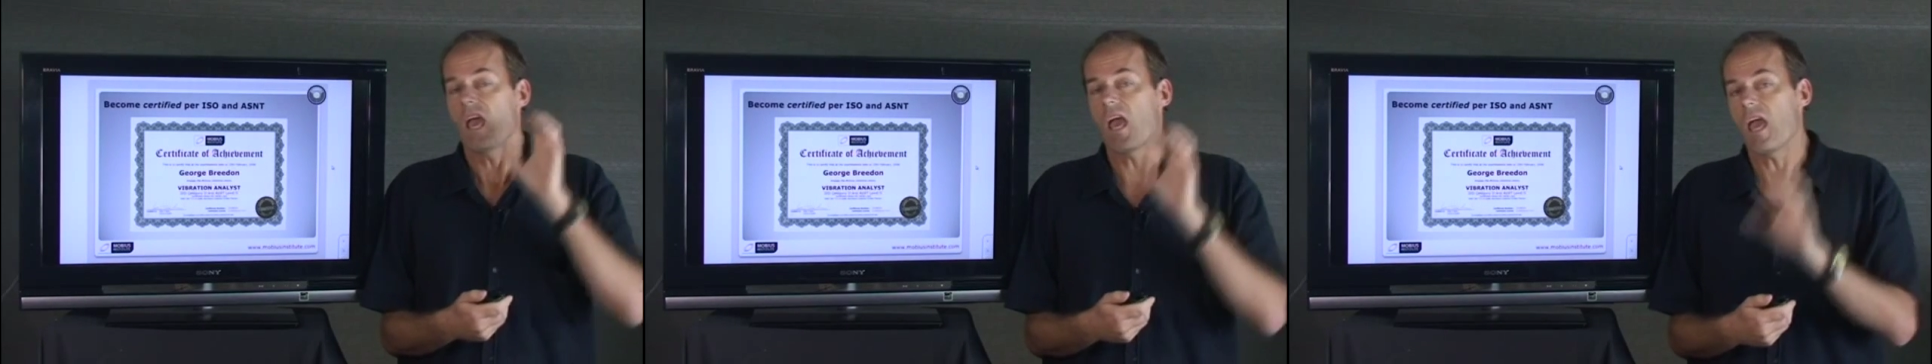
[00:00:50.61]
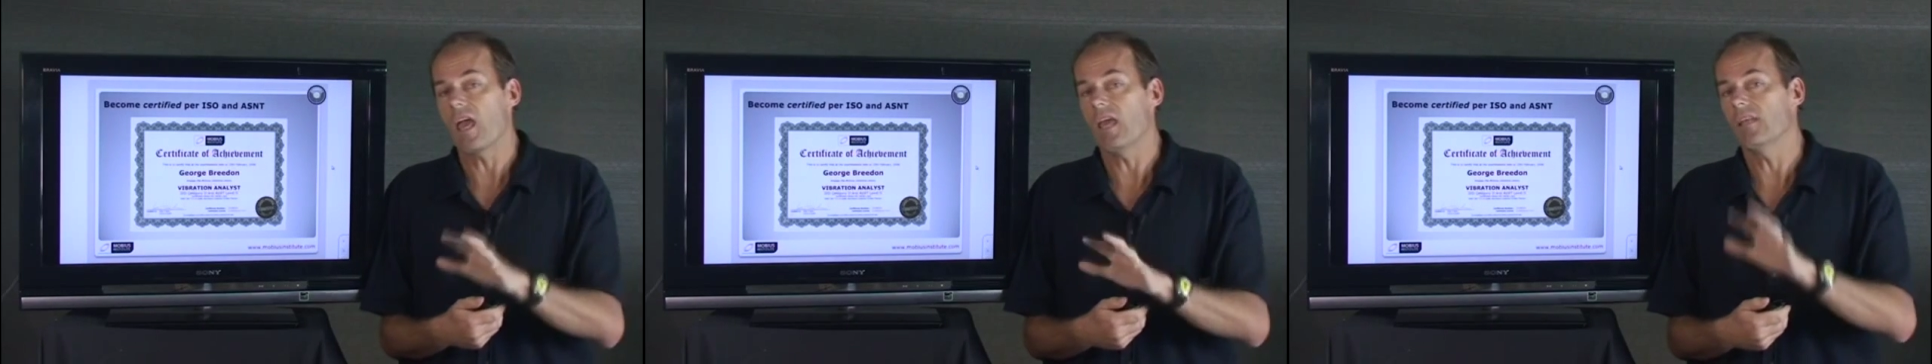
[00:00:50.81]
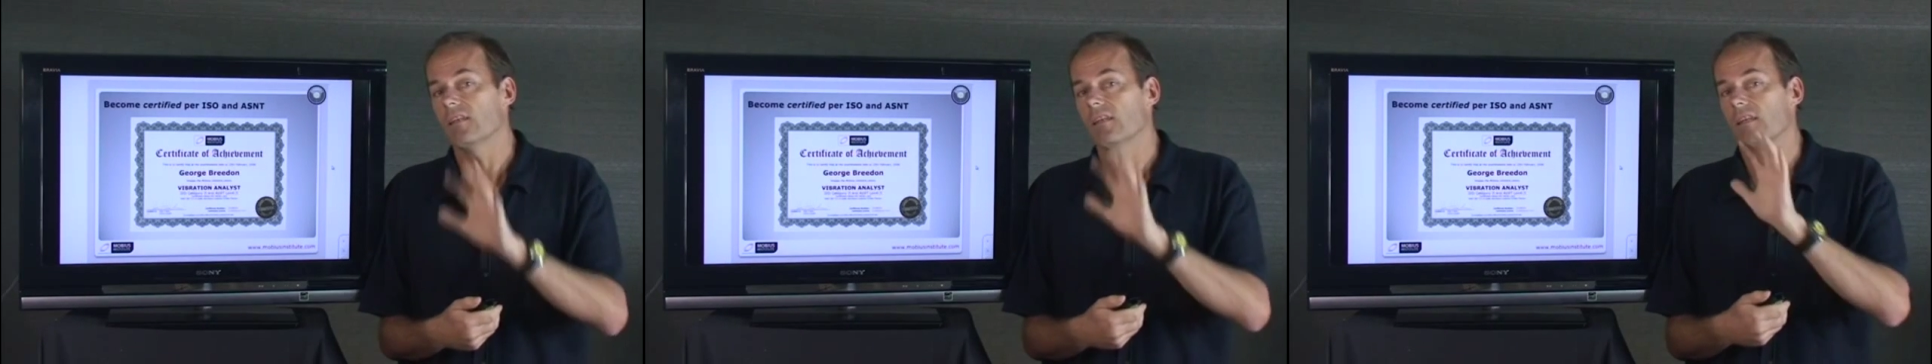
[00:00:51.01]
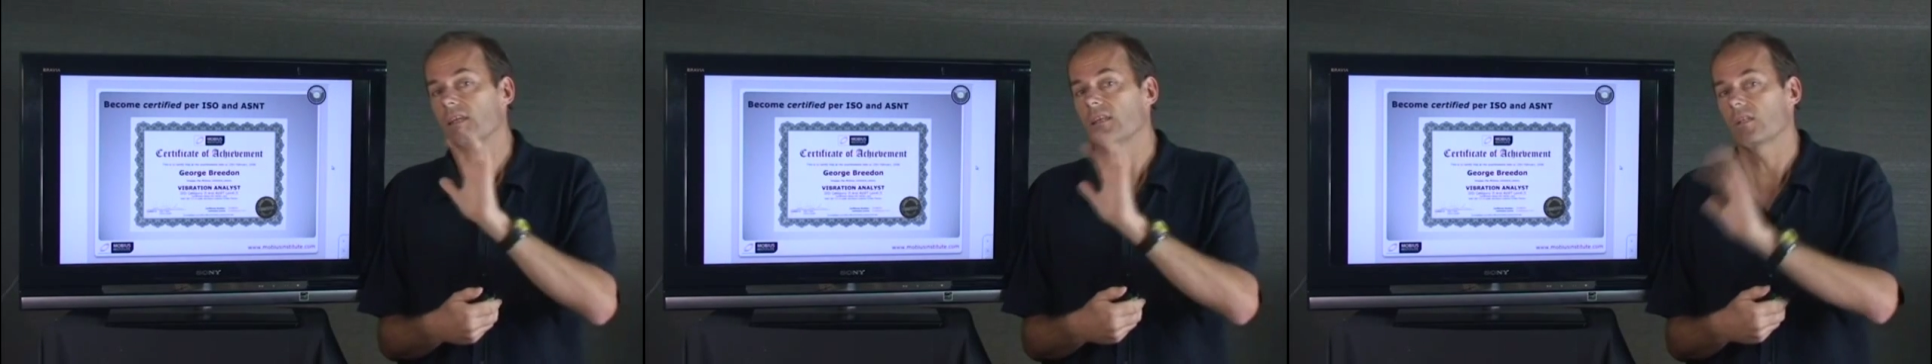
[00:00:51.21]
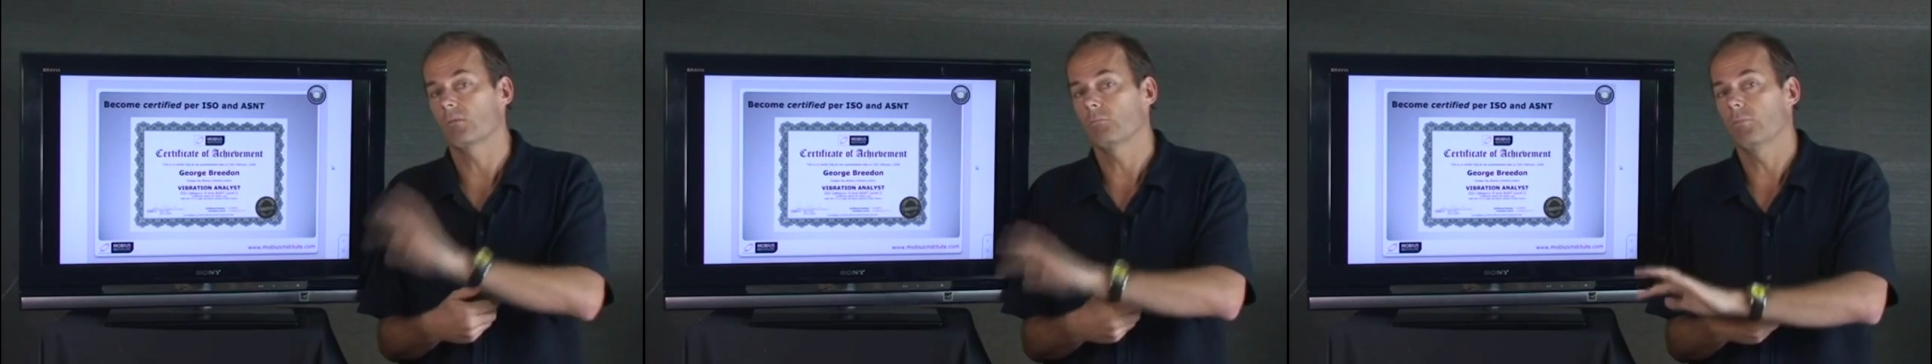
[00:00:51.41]
and
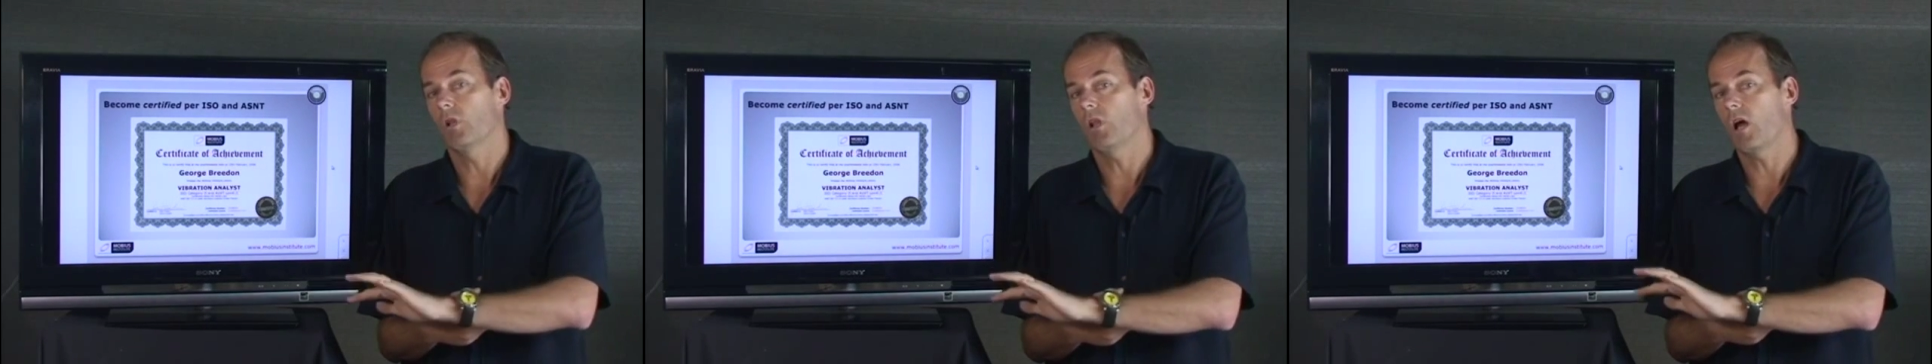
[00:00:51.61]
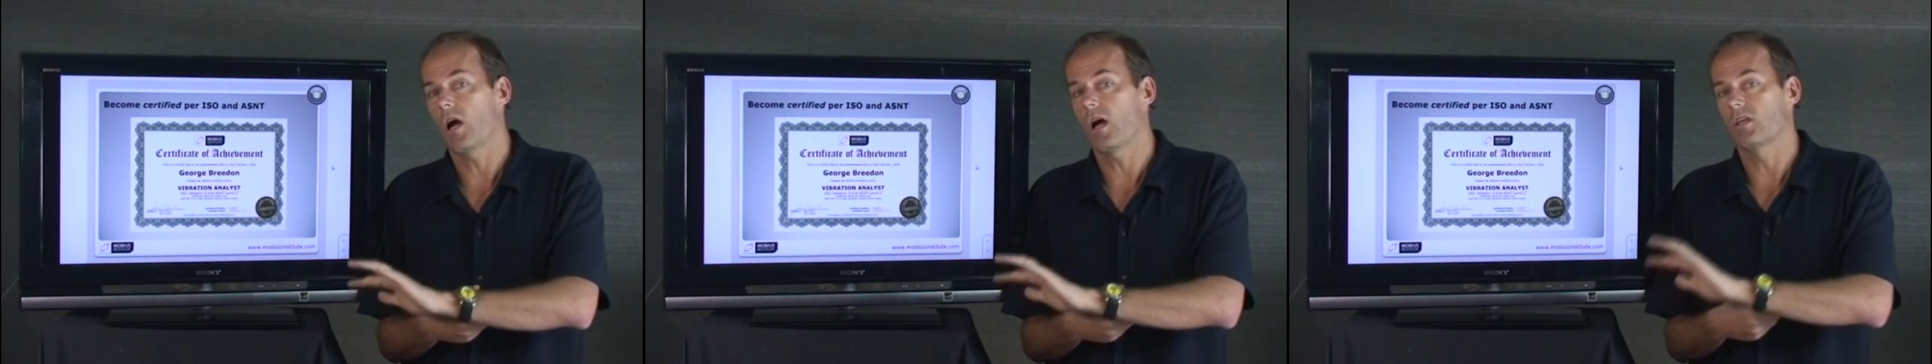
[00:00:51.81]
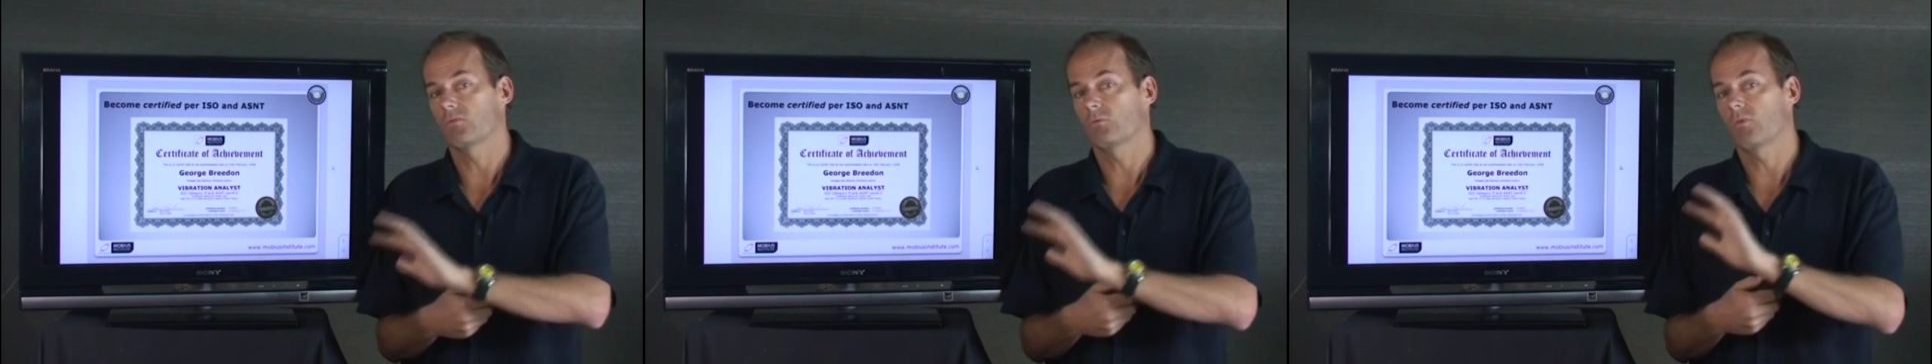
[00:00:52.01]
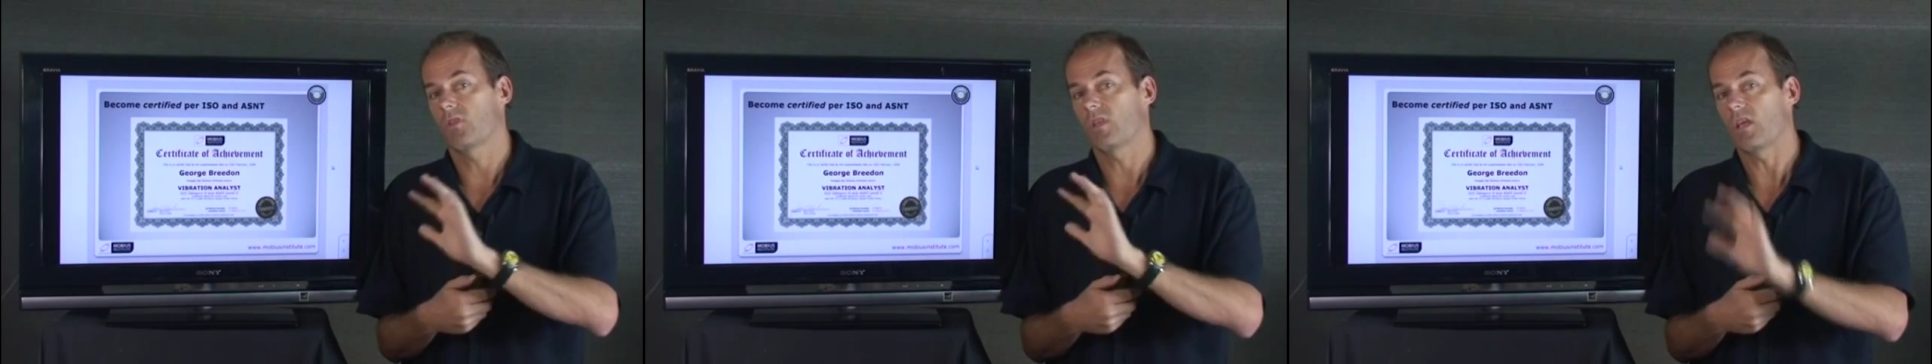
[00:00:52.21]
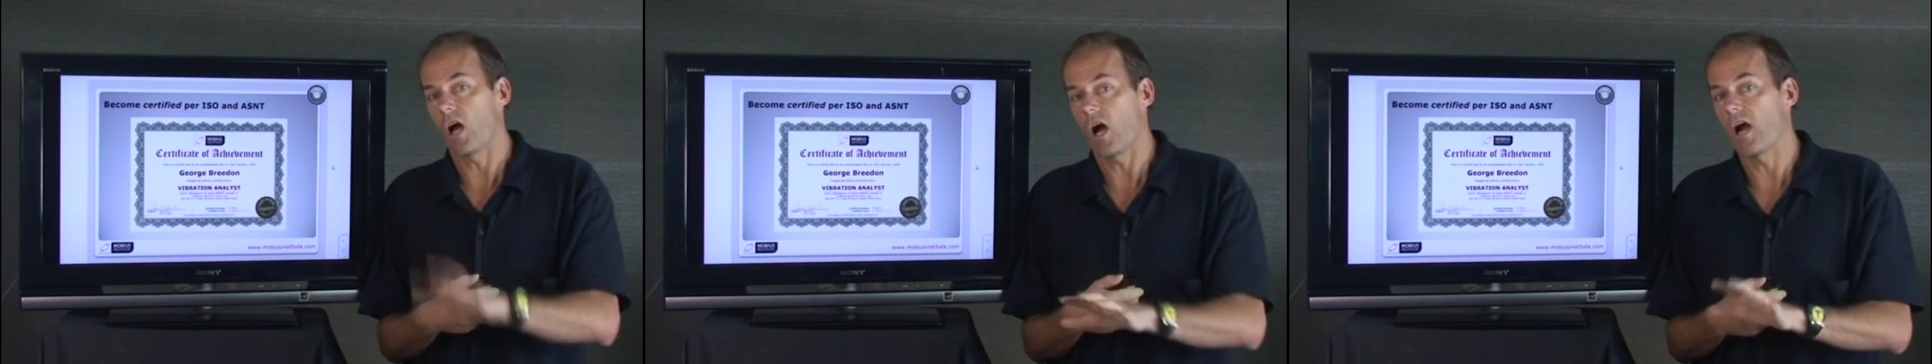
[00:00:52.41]
it complies with
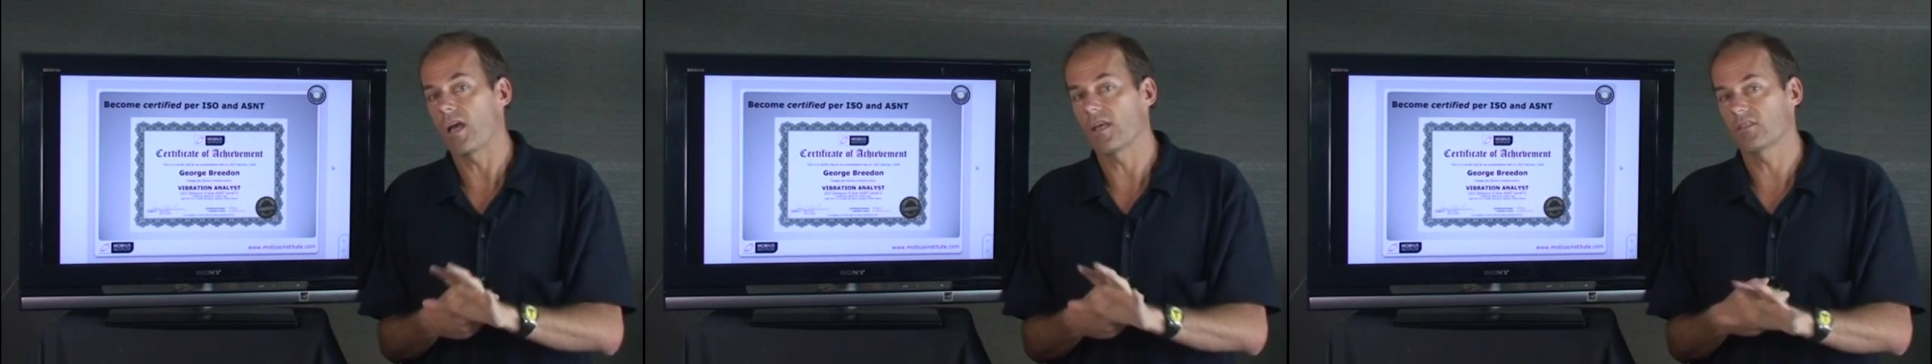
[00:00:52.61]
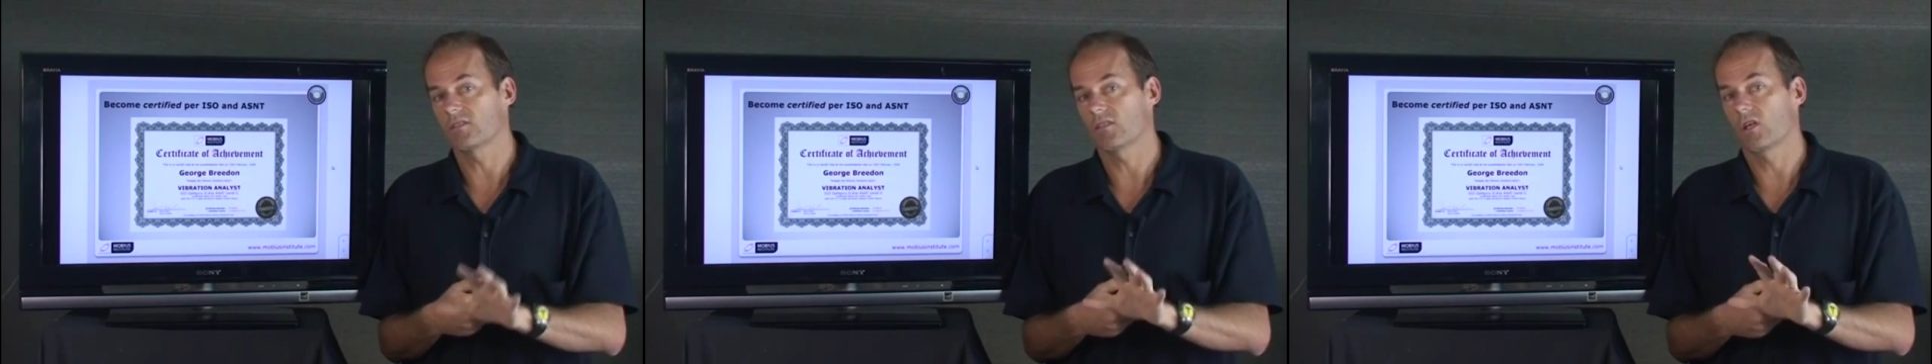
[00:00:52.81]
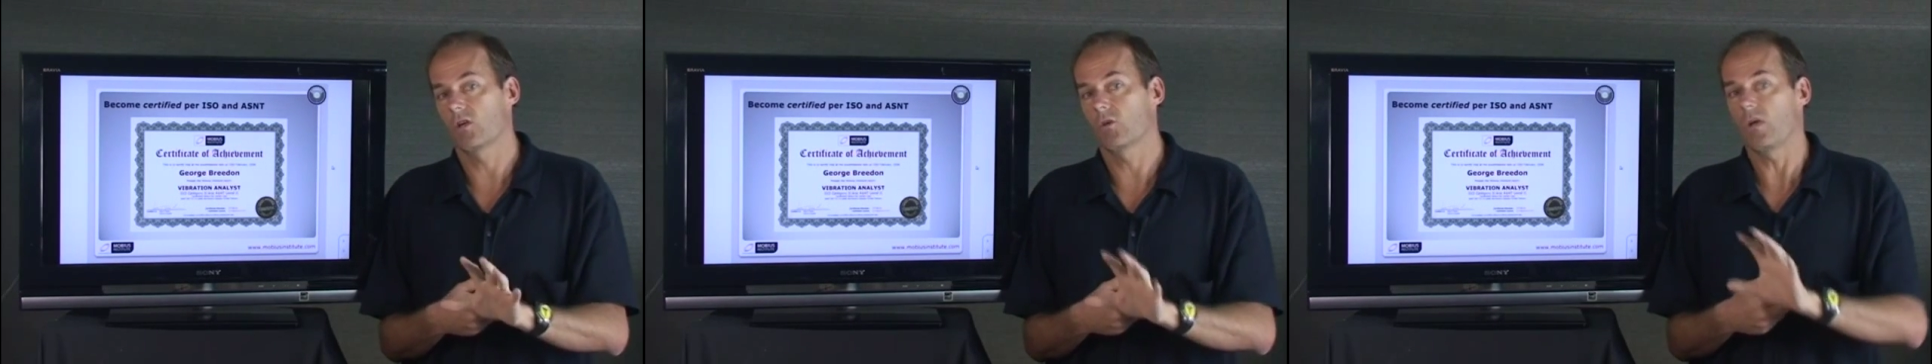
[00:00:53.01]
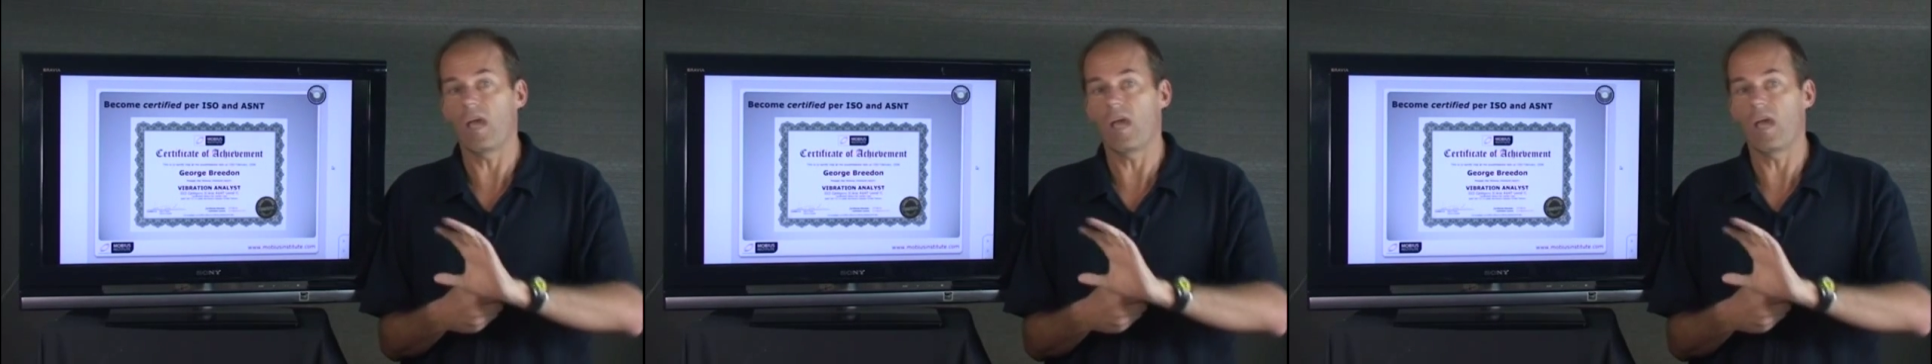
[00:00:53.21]
the ISO